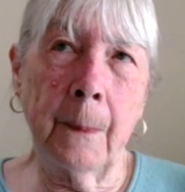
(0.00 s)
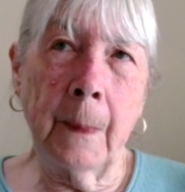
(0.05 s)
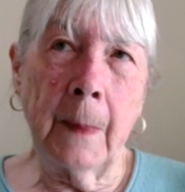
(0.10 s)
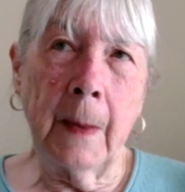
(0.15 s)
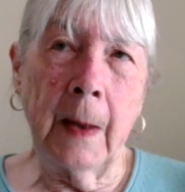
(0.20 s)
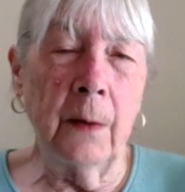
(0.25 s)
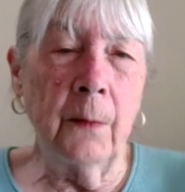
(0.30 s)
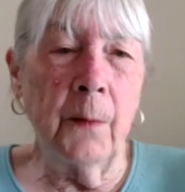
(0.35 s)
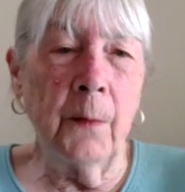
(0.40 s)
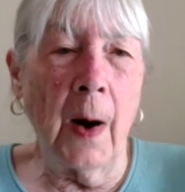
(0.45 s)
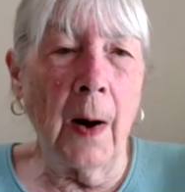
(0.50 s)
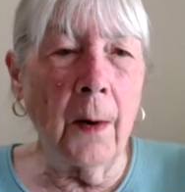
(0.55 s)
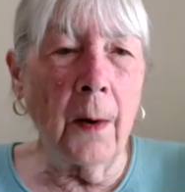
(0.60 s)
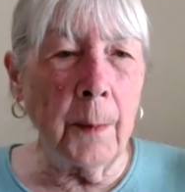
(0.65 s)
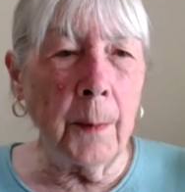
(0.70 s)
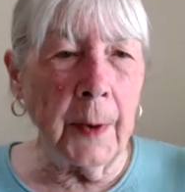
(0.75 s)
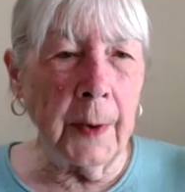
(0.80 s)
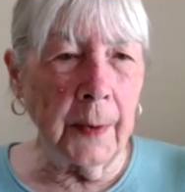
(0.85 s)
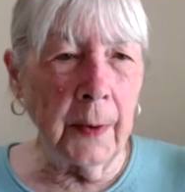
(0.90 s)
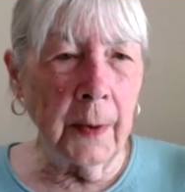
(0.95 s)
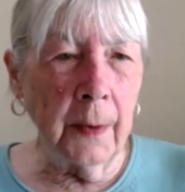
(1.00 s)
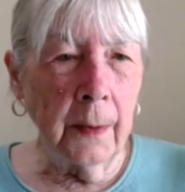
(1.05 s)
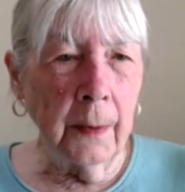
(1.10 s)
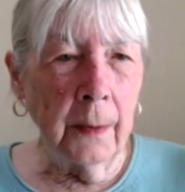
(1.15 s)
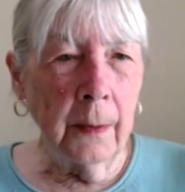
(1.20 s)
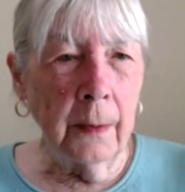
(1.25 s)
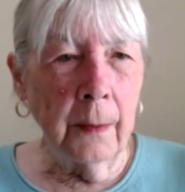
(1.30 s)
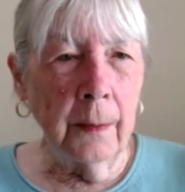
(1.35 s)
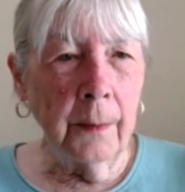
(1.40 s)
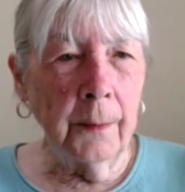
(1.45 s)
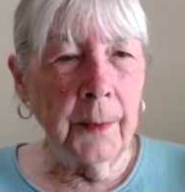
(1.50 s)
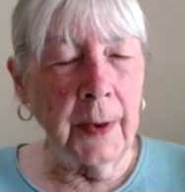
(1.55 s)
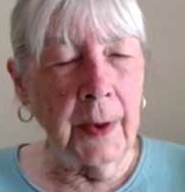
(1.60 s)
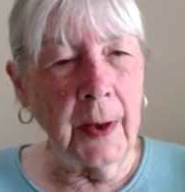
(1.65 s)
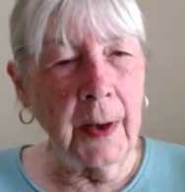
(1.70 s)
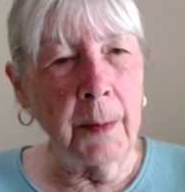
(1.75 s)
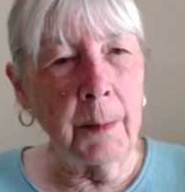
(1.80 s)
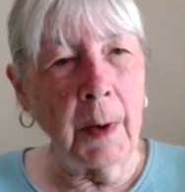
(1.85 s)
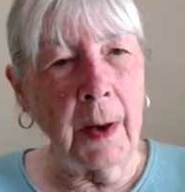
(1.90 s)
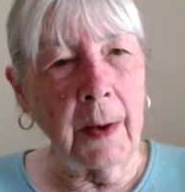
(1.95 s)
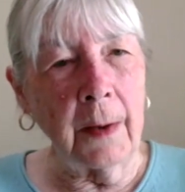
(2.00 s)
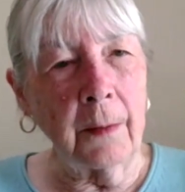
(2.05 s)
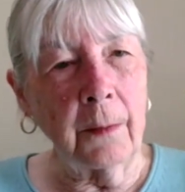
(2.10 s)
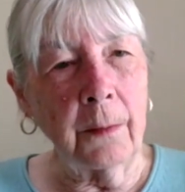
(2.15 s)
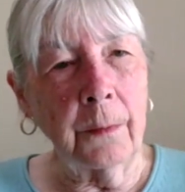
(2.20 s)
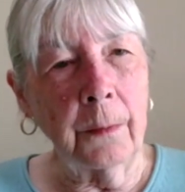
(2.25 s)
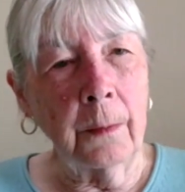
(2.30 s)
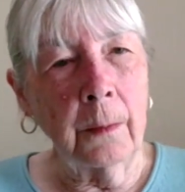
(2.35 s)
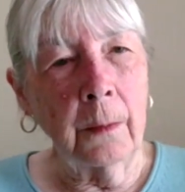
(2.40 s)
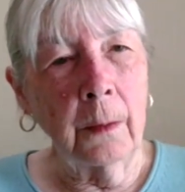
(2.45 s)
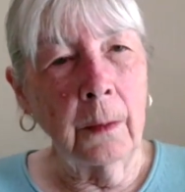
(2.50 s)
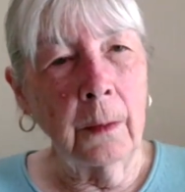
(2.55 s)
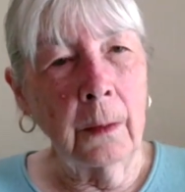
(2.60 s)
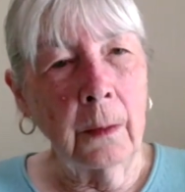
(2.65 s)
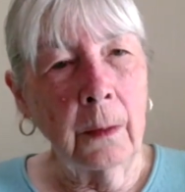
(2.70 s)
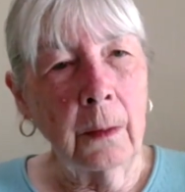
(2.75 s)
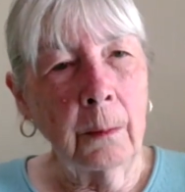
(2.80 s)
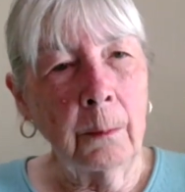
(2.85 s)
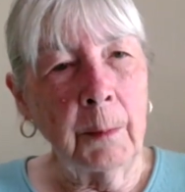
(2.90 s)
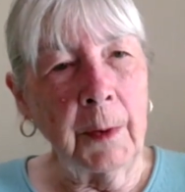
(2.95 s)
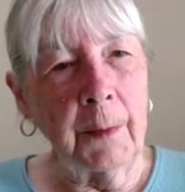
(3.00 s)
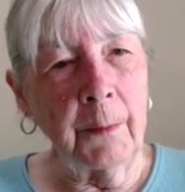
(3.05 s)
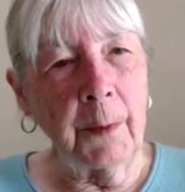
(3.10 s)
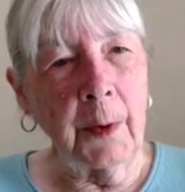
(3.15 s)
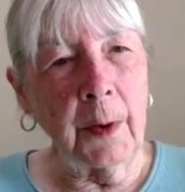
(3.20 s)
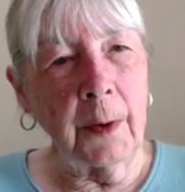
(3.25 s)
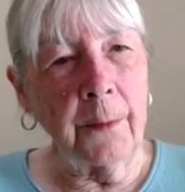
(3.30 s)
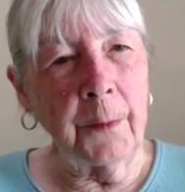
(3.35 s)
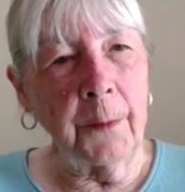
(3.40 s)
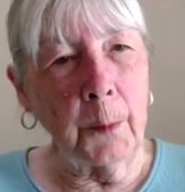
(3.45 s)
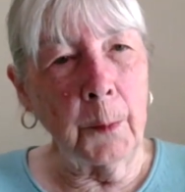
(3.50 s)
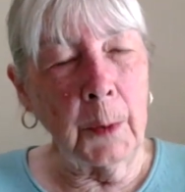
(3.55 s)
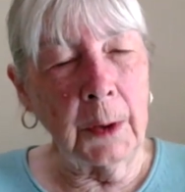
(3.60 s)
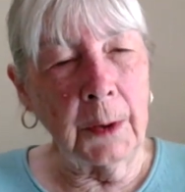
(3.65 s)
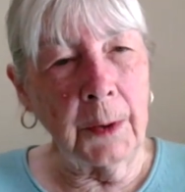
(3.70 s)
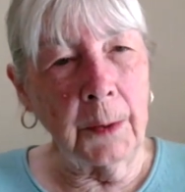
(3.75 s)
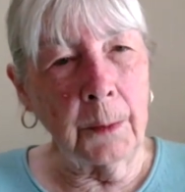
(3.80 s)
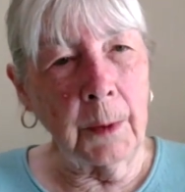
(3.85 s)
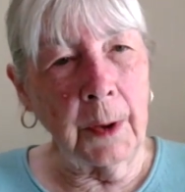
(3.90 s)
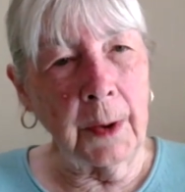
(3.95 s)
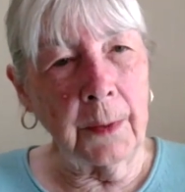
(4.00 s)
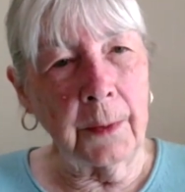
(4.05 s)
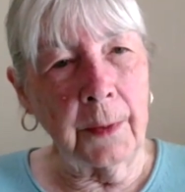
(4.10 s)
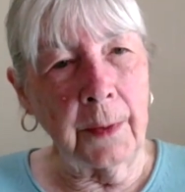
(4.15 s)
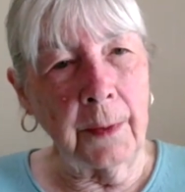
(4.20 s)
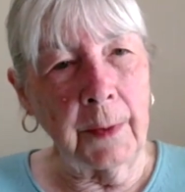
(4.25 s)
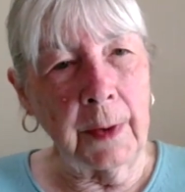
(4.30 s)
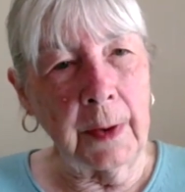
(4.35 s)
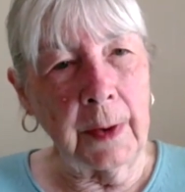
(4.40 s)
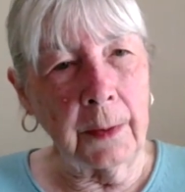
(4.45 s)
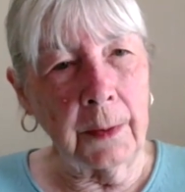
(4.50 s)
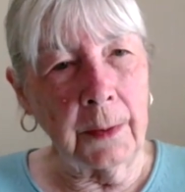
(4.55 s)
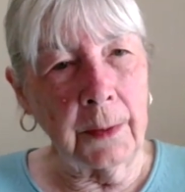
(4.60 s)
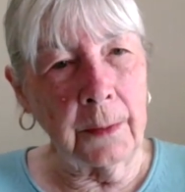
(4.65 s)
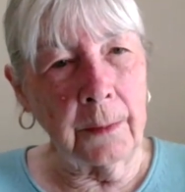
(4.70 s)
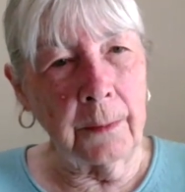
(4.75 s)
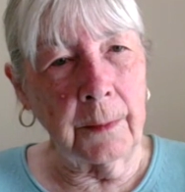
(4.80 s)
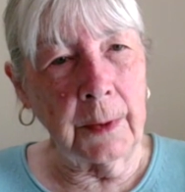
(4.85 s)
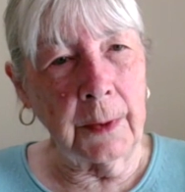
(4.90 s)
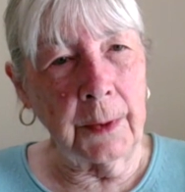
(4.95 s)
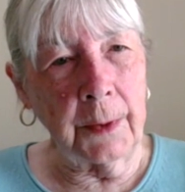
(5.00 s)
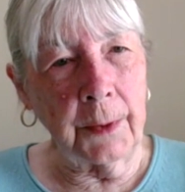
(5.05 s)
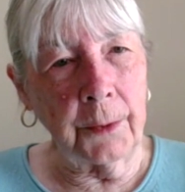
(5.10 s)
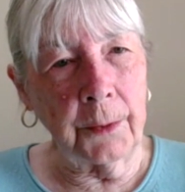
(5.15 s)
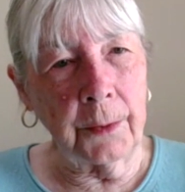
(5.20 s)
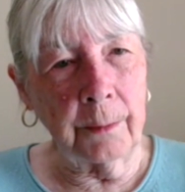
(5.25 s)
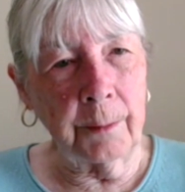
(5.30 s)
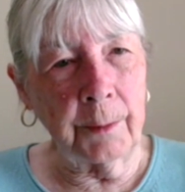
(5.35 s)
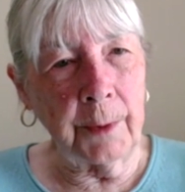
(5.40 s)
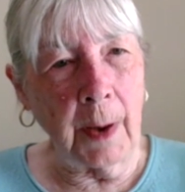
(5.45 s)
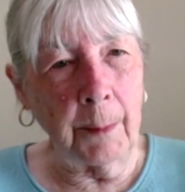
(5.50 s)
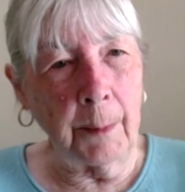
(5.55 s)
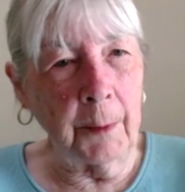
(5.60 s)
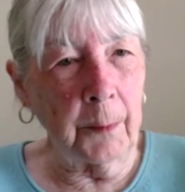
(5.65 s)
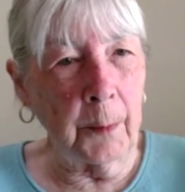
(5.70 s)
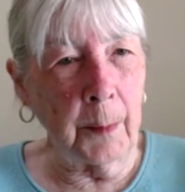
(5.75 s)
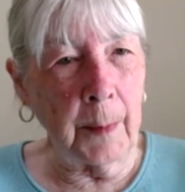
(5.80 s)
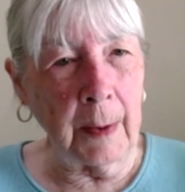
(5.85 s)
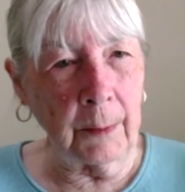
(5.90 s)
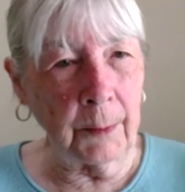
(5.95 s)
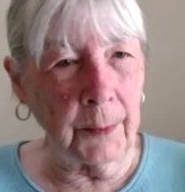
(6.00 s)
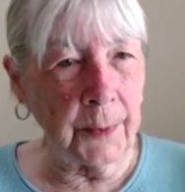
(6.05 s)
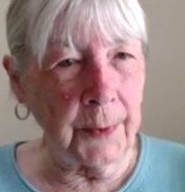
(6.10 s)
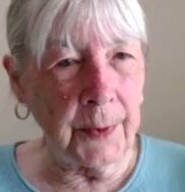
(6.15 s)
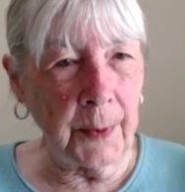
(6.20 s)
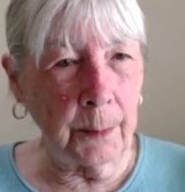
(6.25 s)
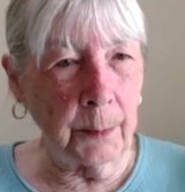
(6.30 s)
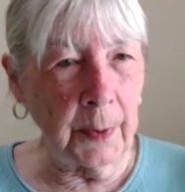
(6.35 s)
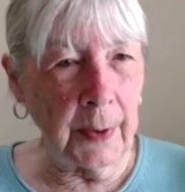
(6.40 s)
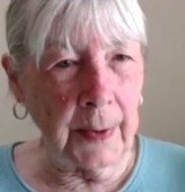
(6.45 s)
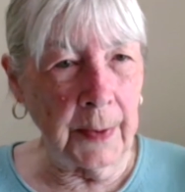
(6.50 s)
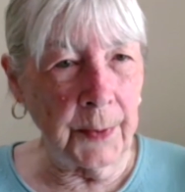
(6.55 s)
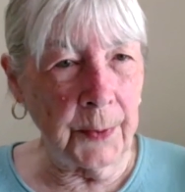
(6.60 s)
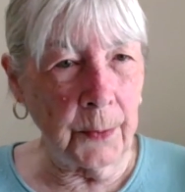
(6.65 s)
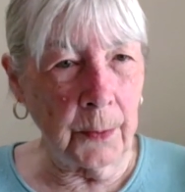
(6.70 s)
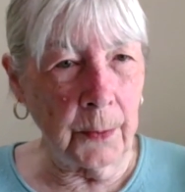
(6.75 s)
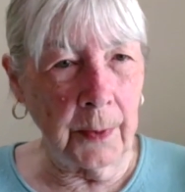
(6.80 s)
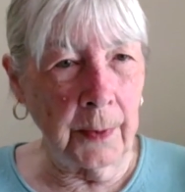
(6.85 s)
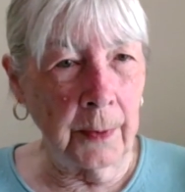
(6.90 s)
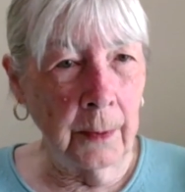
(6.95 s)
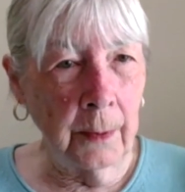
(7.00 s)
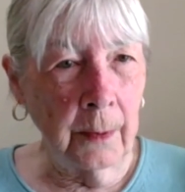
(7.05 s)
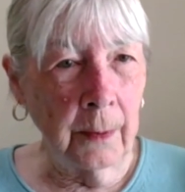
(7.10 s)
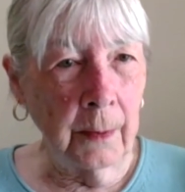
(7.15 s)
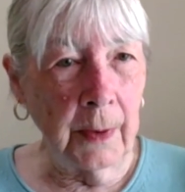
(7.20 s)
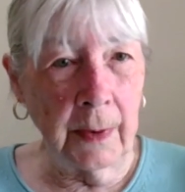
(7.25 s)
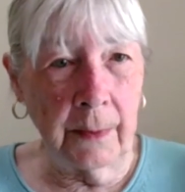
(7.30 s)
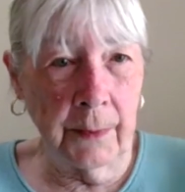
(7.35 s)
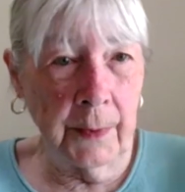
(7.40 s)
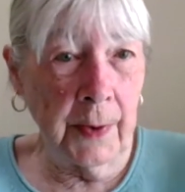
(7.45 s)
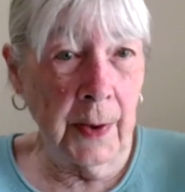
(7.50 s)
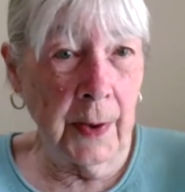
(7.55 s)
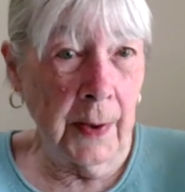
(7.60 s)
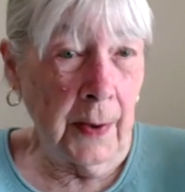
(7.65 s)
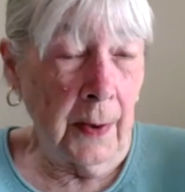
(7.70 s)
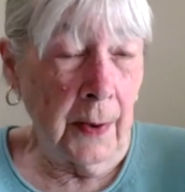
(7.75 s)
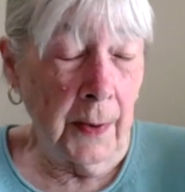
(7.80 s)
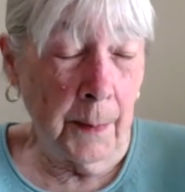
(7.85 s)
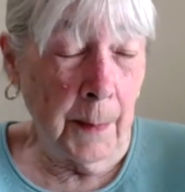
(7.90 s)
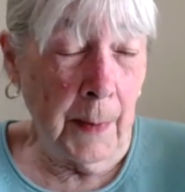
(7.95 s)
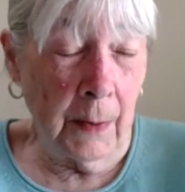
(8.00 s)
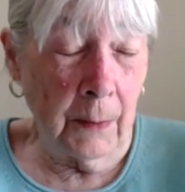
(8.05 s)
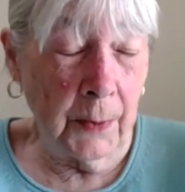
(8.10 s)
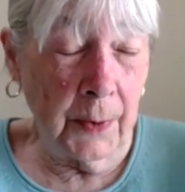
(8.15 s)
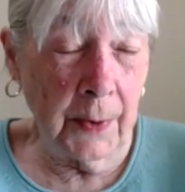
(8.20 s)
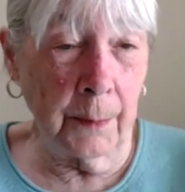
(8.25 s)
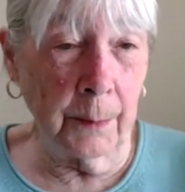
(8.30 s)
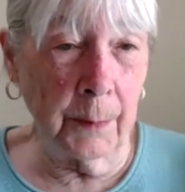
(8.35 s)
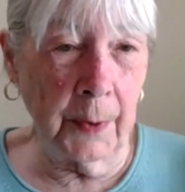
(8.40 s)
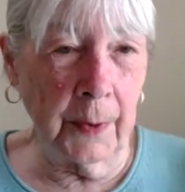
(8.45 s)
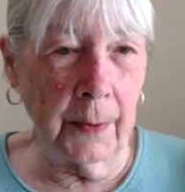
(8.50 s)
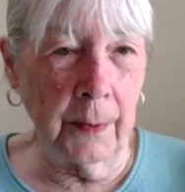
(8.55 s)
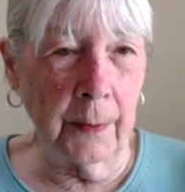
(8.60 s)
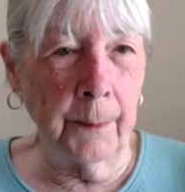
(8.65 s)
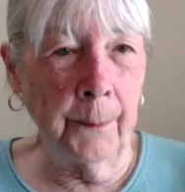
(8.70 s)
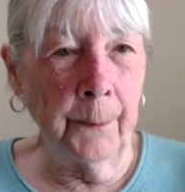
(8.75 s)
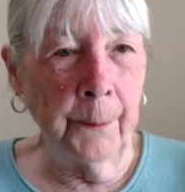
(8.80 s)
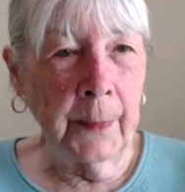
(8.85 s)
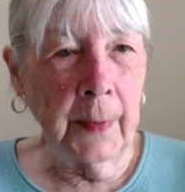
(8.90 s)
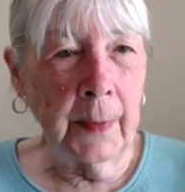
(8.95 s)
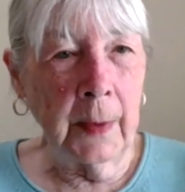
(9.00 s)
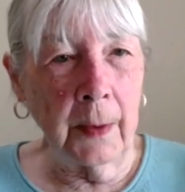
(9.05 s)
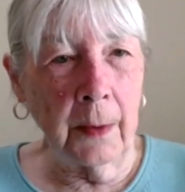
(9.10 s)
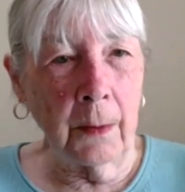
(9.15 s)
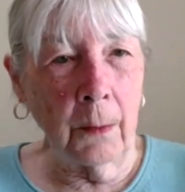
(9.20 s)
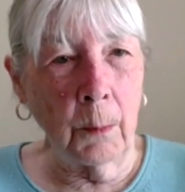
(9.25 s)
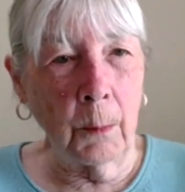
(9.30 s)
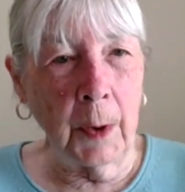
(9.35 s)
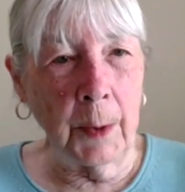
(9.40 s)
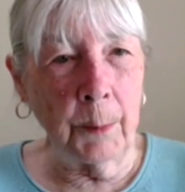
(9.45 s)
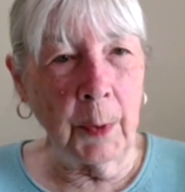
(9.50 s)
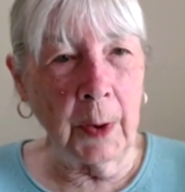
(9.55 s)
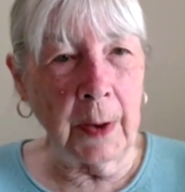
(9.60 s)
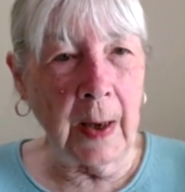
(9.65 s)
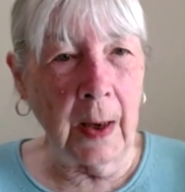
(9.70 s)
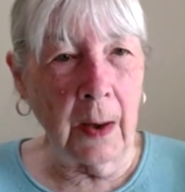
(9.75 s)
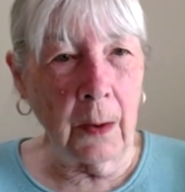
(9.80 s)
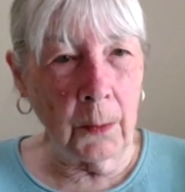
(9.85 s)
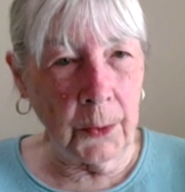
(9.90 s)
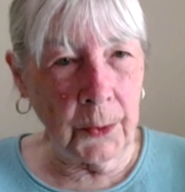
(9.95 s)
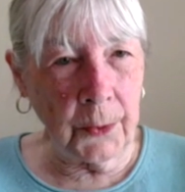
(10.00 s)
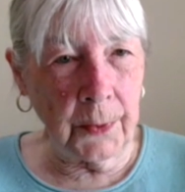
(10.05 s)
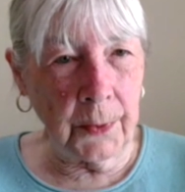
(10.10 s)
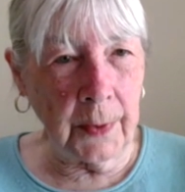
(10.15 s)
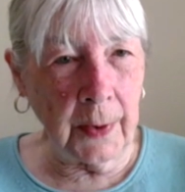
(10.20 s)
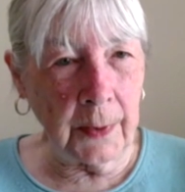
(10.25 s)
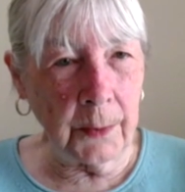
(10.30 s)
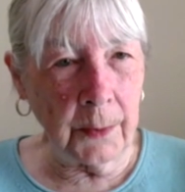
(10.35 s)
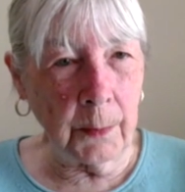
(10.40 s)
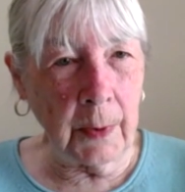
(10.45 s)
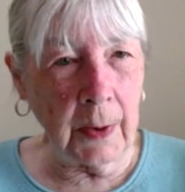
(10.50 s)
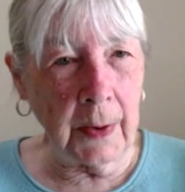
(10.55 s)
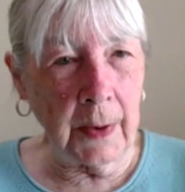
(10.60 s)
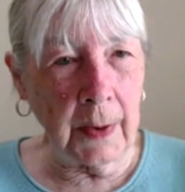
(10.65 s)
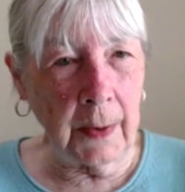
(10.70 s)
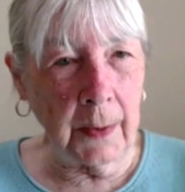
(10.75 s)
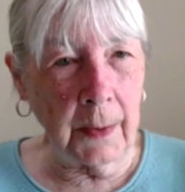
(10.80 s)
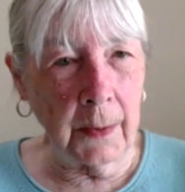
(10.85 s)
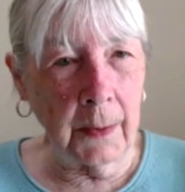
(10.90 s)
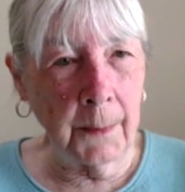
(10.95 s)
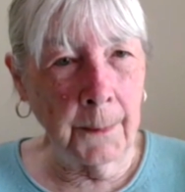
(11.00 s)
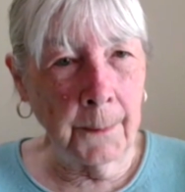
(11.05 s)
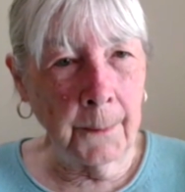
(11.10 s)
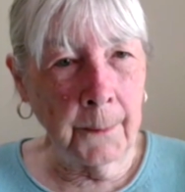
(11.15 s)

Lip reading: environment that he might have been very familiar with, living in a little village, top of a mountain someplace, or even not on a mountain, but, mud brick house, that's what I had.